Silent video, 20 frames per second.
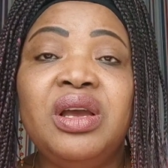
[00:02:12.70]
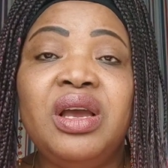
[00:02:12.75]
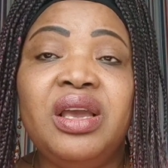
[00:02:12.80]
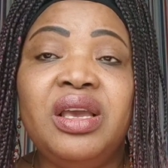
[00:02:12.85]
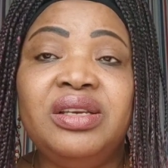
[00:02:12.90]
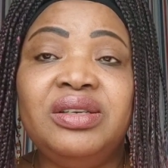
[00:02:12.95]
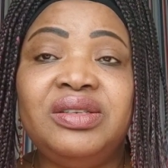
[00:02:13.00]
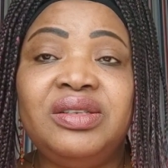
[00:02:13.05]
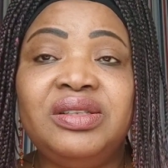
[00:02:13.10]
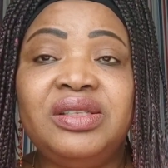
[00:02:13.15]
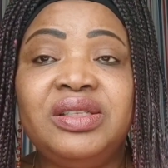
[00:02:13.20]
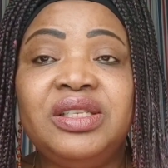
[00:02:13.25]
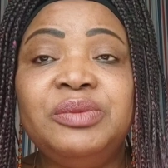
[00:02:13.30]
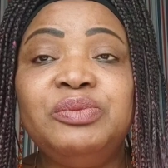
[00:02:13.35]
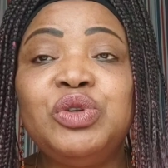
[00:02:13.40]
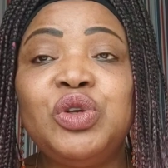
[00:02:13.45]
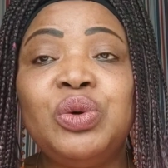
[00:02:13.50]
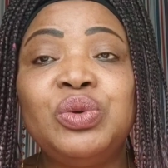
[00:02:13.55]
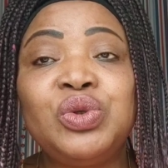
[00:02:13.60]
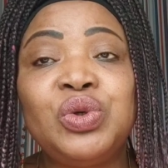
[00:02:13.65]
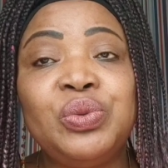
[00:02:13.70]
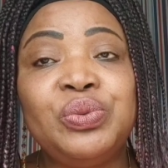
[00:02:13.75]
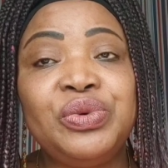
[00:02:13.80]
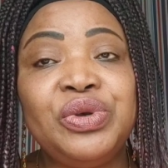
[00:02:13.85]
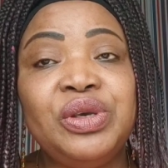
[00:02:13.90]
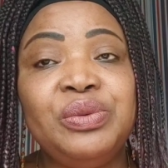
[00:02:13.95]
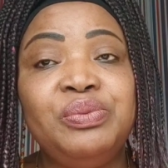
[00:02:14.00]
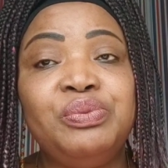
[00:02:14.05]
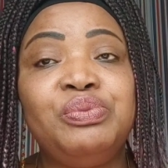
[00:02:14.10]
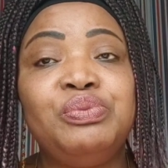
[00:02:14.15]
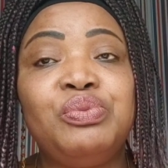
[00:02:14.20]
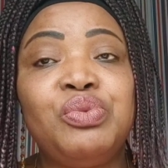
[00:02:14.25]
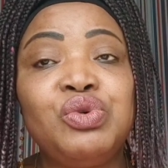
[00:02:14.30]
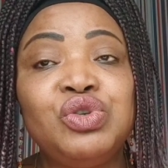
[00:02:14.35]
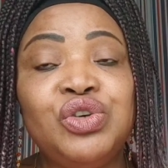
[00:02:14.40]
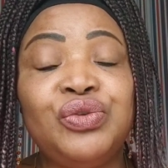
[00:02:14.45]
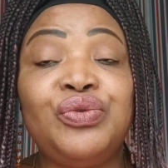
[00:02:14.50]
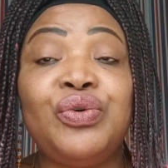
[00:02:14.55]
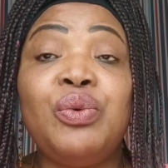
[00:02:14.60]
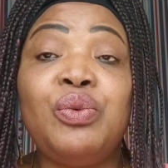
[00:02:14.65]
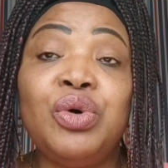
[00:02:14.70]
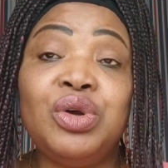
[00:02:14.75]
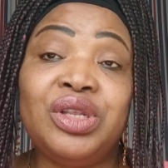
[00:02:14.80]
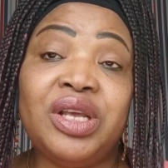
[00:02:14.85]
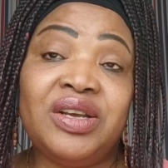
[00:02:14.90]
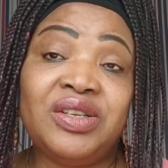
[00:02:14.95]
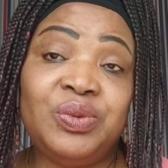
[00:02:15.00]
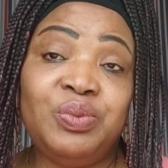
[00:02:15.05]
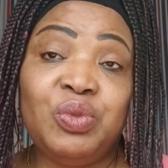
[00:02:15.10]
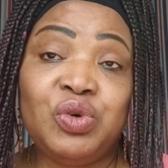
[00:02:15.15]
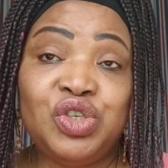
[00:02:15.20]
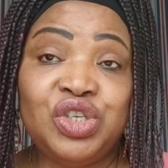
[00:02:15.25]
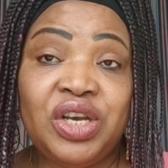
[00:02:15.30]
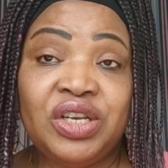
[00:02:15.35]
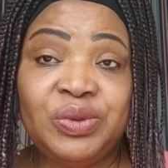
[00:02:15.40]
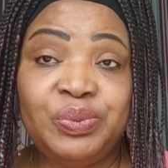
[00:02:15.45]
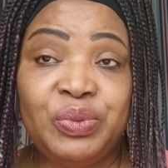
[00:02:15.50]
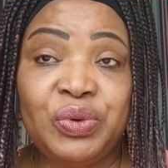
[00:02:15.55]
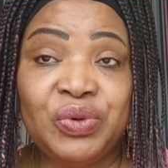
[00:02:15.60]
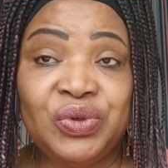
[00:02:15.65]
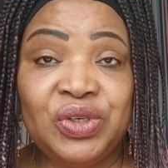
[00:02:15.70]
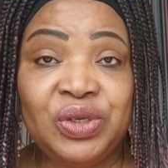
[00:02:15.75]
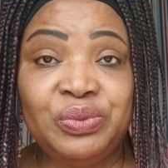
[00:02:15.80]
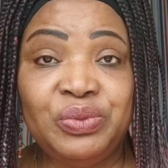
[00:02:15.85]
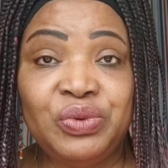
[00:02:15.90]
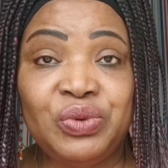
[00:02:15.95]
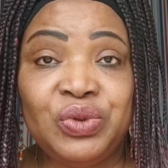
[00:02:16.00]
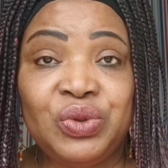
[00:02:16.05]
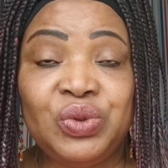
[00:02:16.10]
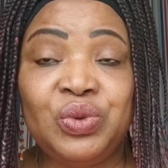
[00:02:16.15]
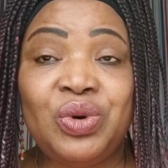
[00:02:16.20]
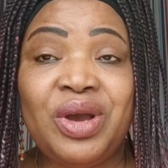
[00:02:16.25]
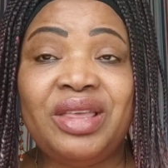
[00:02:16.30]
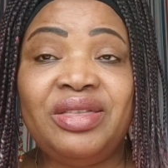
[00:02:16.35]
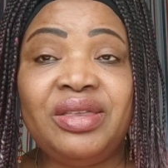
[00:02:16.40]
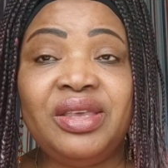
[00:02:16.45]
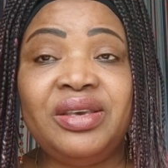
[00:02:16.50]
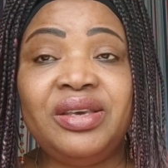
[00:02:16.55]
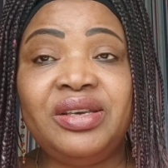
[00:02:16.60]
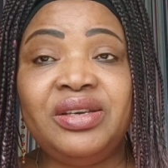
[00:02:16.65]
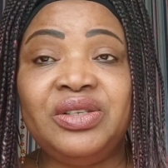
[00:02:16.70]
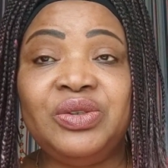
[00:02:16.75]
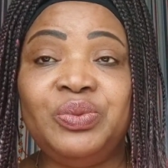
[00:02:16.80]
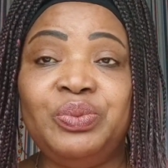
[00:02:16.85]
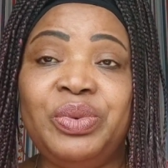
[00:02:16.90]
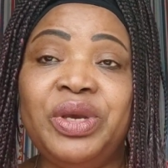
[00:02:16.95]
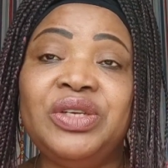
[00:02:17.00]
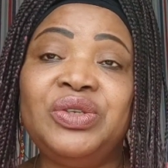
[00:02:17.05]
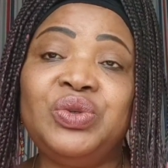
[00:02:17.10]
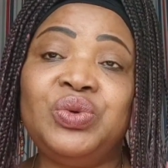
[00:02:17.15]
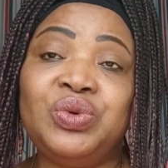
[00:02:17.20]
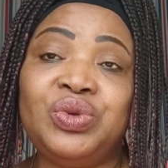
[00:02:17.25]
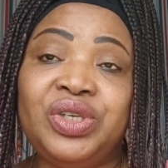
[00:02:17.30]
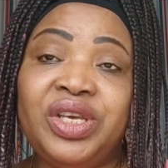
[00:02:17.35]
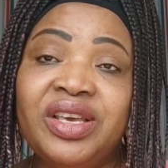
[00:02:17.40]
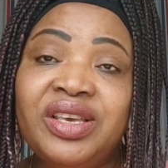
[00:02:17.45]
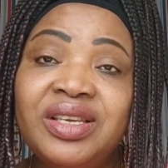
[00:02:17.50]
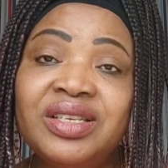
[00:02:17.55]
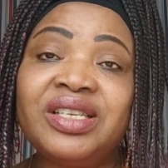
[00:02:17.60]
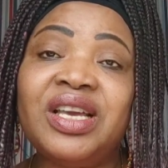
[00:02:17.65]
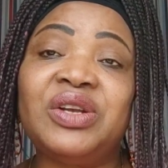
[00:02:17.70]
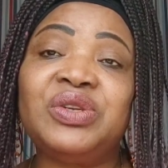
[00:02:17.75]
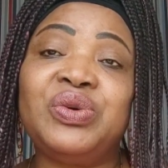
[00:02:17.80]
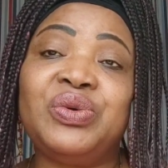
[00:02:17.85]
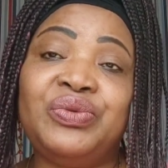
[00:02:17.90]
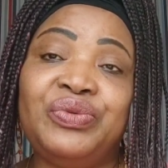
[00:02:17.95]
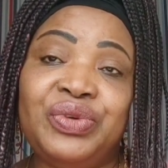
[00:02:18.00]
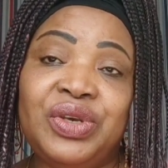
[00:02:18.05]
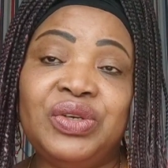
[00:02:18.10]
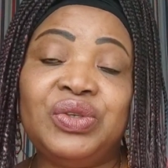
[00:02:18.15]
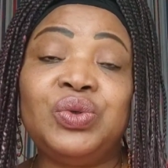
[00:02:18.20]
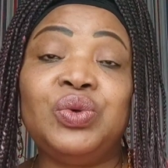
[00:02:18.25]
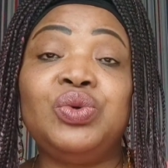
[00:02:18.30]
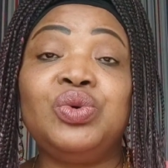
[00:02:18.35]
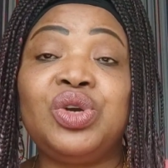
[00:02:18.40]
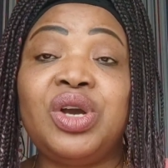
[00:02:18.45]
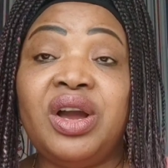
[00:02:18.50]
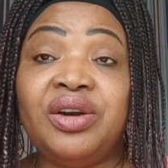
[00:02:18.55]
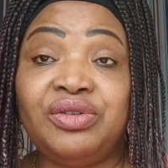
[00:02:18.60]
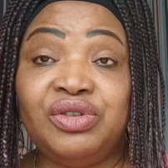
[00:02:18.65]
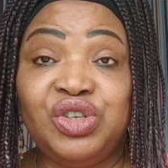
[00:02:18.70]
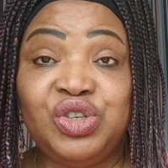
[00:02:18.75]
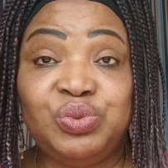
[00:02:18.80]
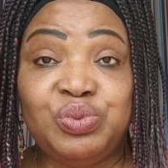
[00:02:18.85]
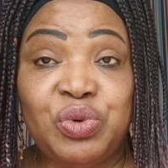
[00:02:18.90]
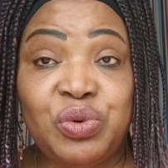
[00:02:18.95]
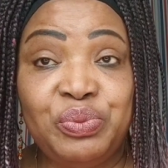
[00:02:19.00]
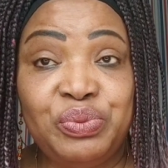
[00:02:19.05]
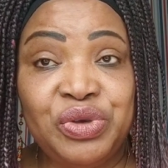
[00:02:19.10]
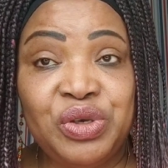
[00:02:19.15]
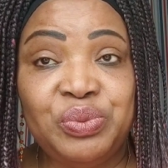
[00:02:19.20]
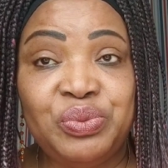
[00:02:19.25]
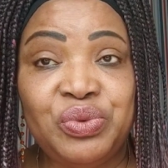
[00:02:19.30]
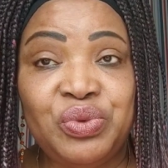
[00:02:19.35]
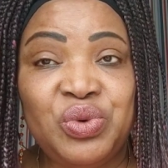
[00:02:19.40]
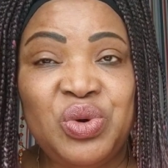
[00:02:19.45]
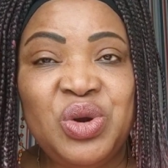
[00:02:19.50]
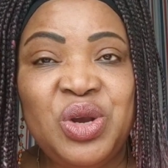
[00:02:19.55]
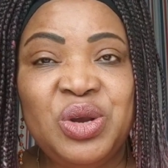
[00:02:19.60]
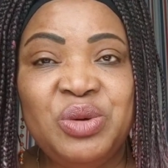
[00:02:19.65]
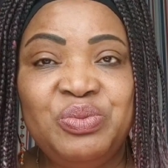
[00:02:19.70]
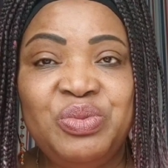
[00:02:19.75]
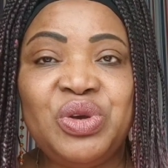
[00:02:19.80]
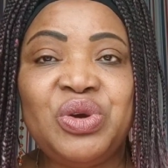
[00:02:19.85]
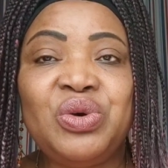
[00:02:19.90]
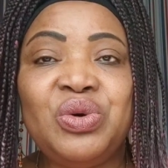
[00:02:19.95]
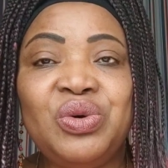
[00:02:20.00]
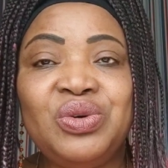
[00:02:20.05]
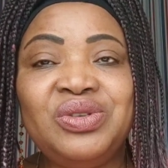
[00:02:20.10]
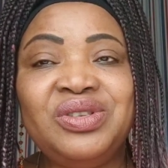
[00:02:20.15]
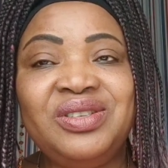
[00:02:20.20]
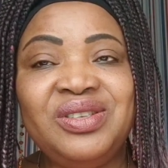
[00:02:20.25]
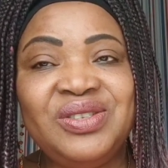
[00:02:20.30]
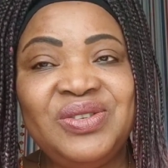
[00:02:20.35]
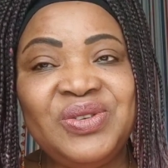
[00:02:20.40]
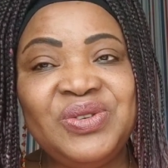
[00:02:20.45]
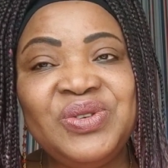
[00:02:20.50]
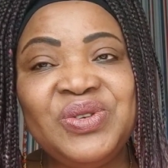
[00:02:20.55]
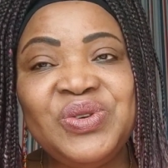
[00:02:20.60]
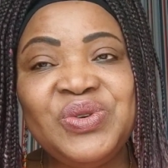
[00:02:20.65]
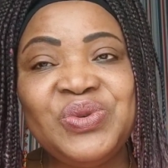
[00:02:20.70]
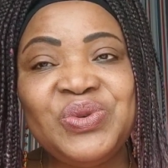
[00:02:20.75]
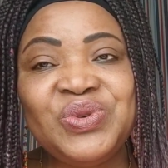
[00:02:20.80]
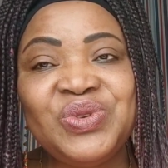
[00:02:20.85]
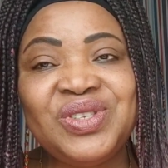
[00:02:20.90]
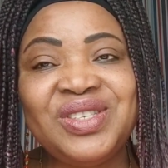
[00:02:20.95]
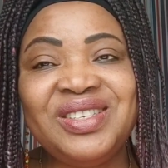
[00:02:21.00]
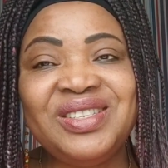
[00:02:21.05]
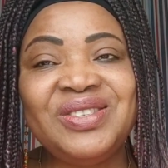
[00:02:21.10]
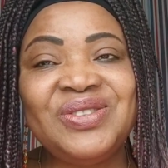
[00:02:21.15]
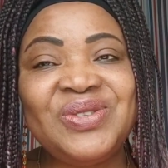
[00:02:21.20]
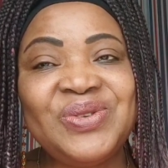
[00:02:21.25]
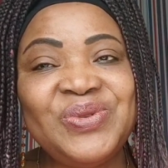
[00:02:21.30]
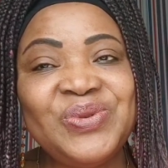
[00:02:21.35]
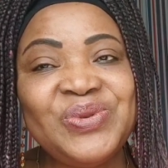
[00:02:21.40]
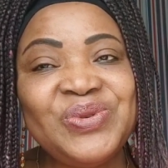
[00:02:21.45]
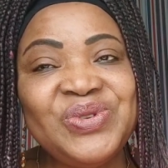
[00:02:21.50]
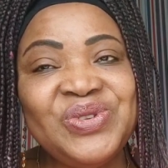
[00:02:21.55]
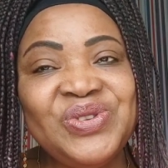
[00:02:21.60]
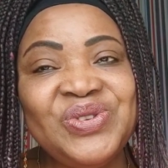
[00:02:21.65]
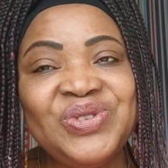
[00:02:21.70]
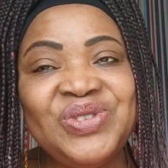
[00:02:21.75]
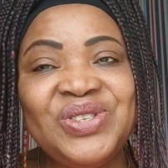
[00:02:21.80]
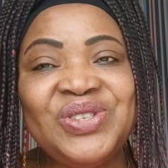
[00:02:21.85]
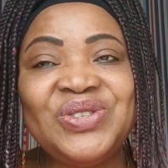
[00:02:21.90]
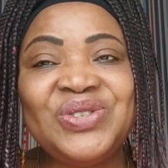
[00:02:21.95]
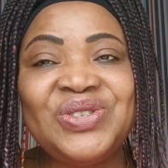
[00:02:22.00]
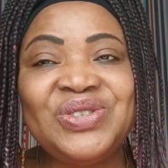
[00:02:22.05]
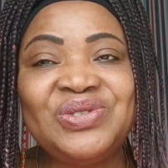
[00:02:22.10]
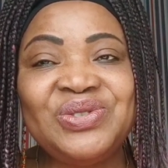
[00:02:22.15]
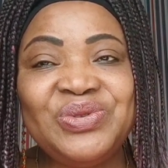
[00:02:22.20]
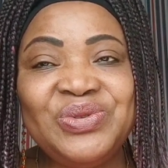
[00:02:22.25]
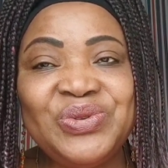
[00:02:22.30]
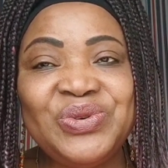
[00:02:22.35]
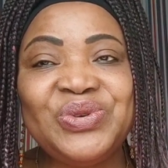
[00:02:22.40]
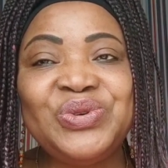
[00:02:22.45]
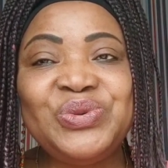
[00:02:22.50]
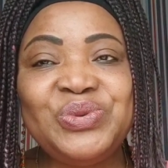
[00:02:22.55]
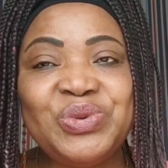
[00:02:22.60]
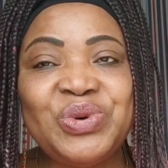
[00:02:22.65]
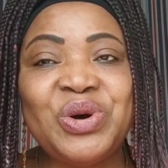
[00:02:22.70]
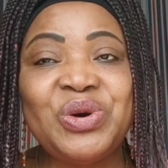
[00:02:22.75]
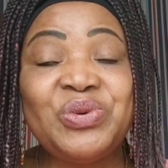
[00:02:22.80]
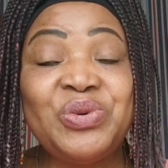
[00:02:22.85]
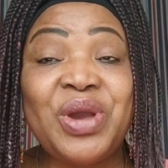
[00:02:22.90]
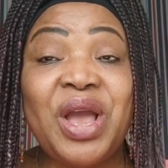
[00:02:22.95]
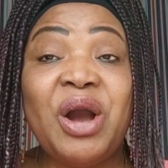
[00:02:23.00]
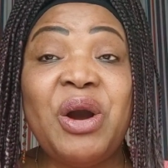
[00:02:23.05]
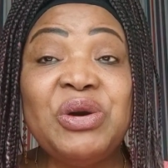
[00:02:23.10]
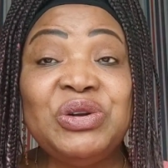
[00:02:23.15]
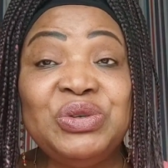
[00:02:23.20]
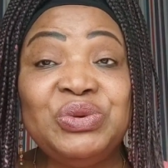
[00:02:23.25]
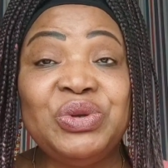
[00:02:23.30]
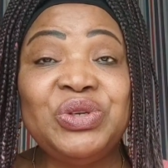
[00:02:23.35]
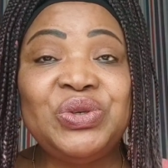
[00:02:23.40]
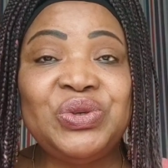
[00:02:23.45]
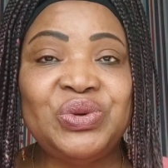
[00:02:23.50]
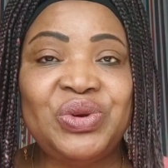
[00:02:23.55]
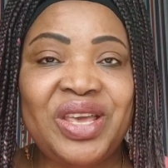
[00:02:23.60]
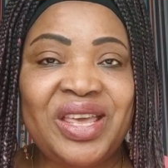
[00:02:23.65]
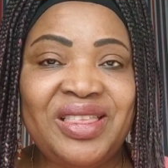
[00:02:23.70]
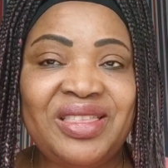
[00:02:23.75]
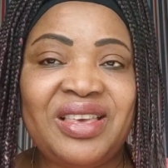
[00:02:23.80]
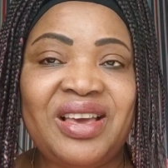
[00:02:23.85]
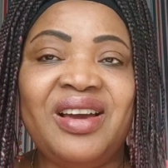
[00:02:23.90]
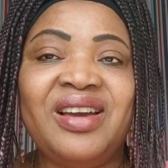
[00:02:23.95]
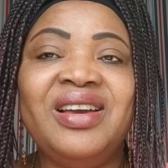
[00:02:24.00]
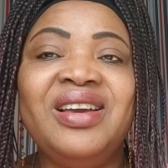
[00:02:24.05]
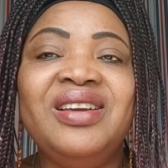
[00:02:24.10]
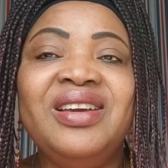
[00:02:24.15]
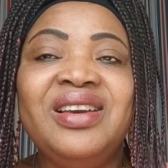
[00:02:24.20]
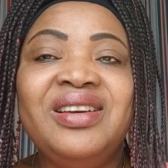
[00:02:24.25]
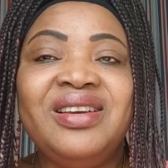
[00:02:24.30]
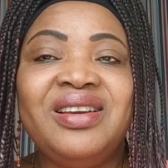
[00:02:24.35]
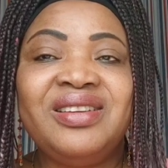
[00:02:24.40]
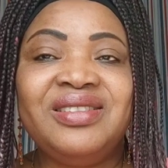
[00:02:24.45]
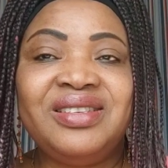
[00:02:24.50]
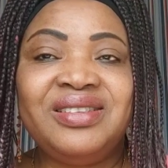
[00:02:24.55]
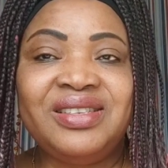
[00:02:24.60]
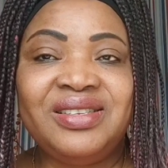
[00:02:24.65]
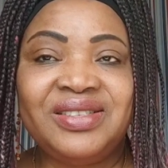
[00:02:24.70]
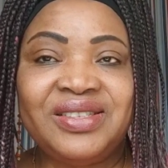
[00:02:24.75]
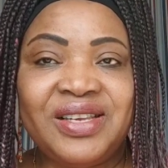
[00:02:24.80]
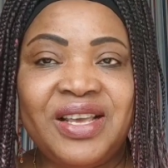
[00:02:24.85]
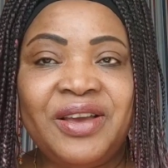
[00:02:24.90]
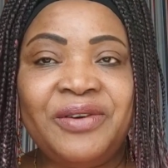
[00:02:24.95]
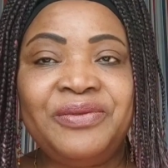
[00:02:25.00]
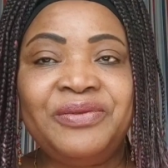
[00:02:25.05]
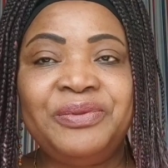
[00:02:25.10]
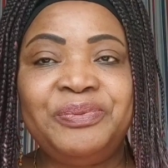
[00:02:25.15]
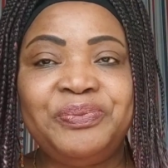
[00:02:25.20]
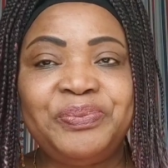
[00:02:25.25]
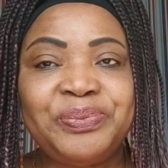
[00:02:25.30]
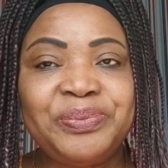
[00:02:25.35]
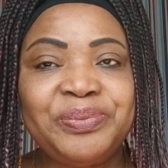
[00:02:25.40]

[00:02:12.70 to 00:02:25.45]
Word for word: is seem not to be pushed forward as much as possible. So I think it's best to take it out of here so you can reach more people, because this news, this good news, this good work we are all doing together deserve